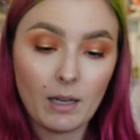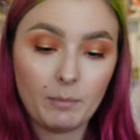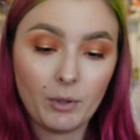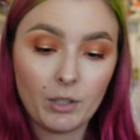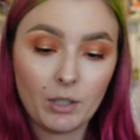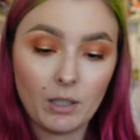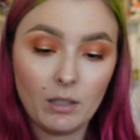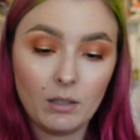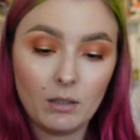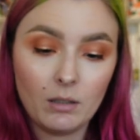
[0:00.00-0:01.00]
at
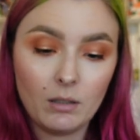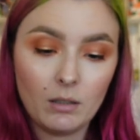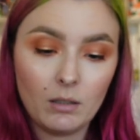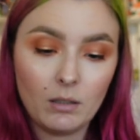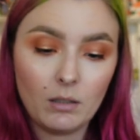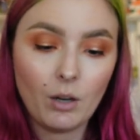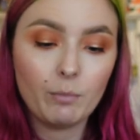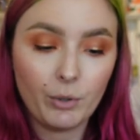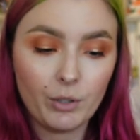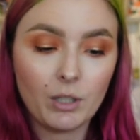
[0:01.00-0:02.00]
Pushkin on
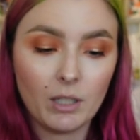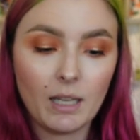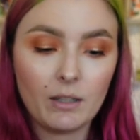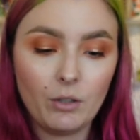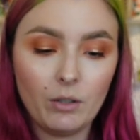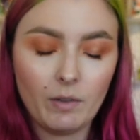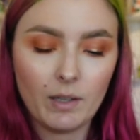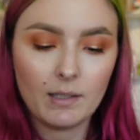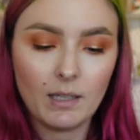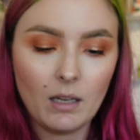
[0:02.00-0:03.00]
Pushkin at the
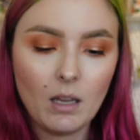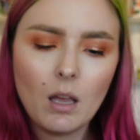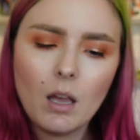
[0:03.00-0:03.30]
university.